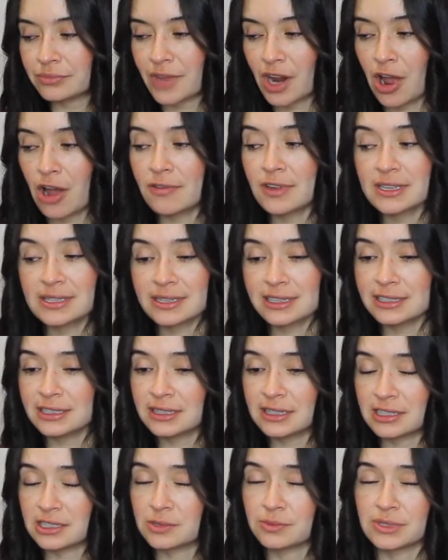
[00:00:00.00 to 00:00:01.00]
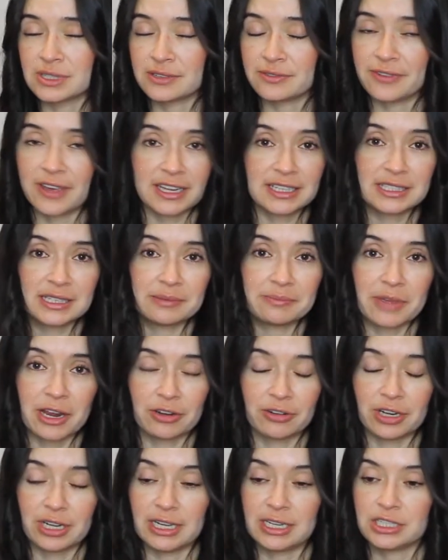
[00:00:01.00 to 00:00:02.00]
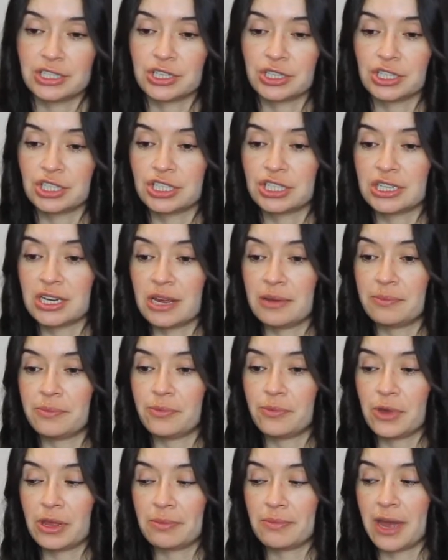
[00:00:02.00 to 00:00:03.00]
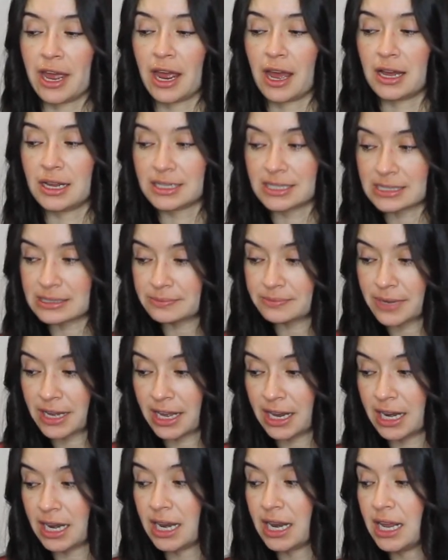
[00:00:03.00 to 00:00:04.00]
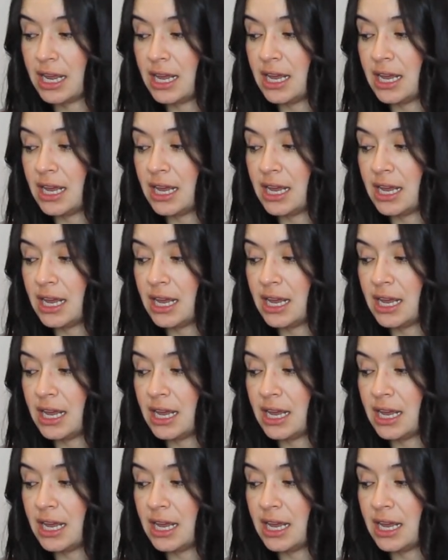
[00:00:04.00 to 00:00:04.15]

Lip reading: obviously this was affecting my relationship with my husband,